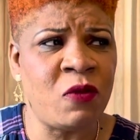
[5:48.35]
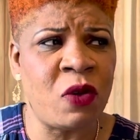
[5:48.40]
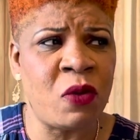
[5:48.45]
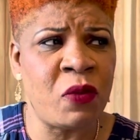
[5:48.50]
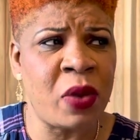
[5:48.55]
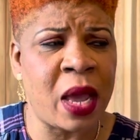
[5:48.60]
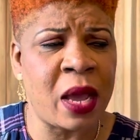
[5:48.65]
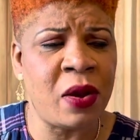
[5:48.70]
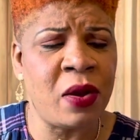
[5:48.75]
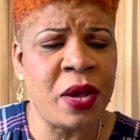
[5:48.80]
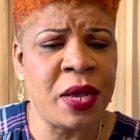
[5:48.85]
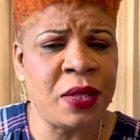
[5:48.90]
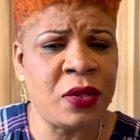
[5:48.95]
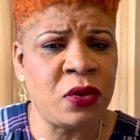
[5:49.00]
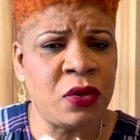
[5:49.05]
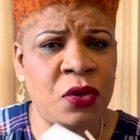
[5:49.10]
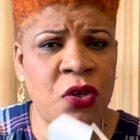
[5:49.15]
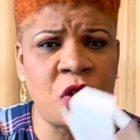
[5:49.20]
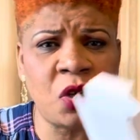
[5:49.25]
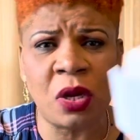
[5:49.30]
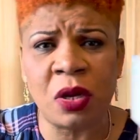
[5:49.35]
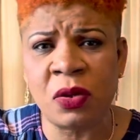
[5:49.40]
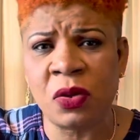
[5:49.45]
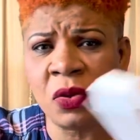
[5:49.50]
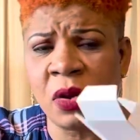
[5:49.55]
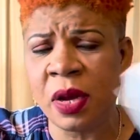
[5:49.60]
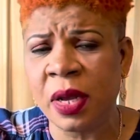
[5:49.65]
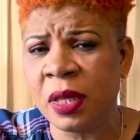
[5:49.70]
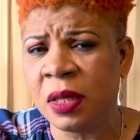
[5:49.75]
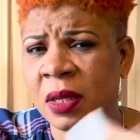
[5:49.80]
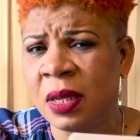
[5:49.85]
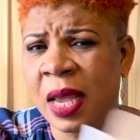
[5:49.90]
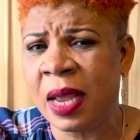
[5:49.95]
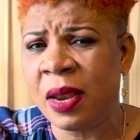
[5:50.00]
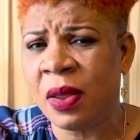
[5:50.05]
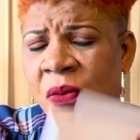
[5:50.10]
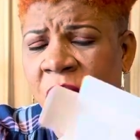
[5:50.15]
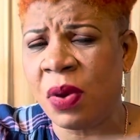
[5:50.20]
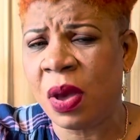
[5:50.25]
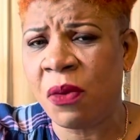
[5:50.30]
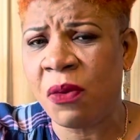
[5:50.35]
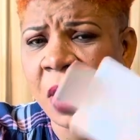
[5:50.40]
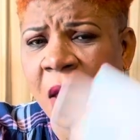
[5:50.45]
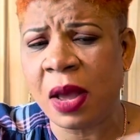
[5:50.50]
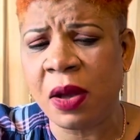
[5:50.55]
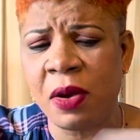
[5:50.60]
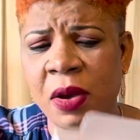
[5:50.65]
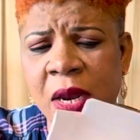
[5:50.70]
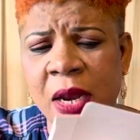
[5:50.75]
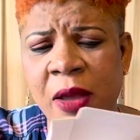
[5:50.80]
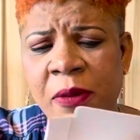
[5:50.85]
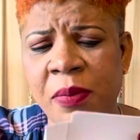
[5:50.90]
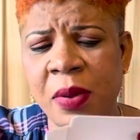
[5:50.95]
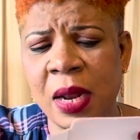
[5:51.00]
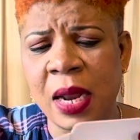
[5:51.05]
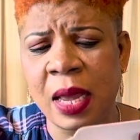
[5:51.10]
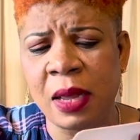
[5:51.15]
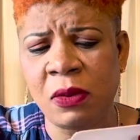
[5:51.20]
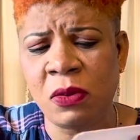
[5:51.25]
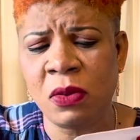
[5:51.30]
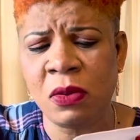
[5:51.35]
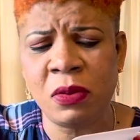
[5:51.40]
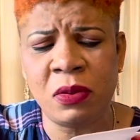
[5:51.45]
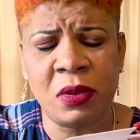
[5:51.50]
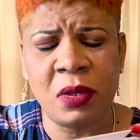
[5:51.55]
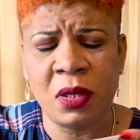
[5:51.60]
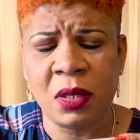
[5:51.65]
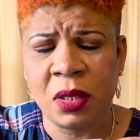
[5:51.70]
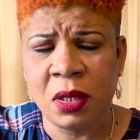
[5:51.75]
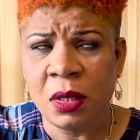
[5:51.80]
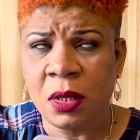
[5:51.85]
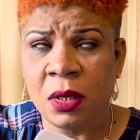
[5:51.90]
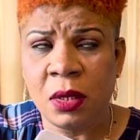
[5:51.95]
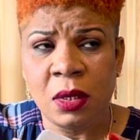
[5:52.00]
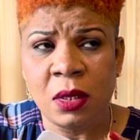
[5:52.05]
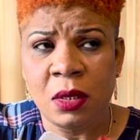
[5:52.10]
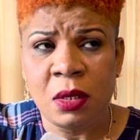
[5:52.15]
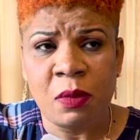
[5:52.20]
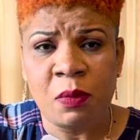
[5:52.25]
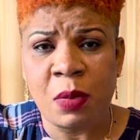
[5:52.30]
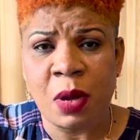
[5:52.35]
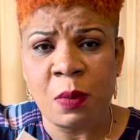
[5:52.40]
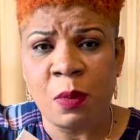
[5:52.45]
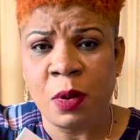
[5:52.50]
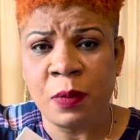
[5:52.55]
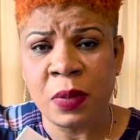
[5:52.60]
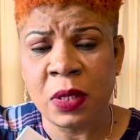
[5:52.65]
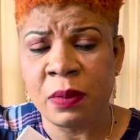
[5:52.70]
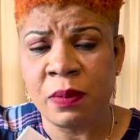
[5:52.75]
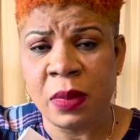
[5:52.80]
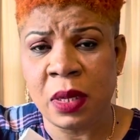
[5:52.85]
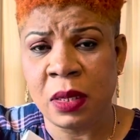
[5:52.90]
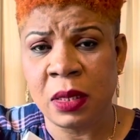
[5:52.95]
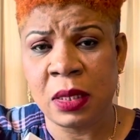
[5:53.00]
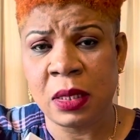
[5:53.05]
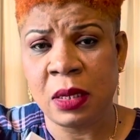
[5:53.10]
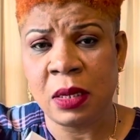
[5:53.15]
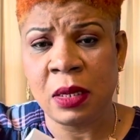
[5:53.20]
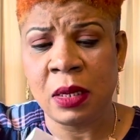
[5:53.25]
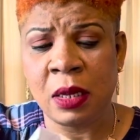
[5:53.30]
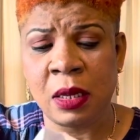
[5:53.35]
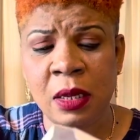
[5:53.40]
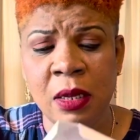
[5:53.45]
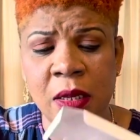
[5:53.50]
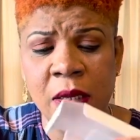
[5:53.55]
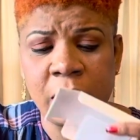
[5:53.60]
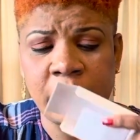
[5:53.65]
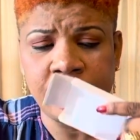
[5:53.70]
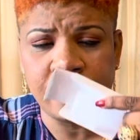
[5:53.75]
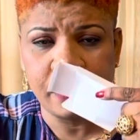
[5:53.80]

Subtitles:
when we are going to church, going to anywhere we are going, I'll be like, ooh, my mom smells so good.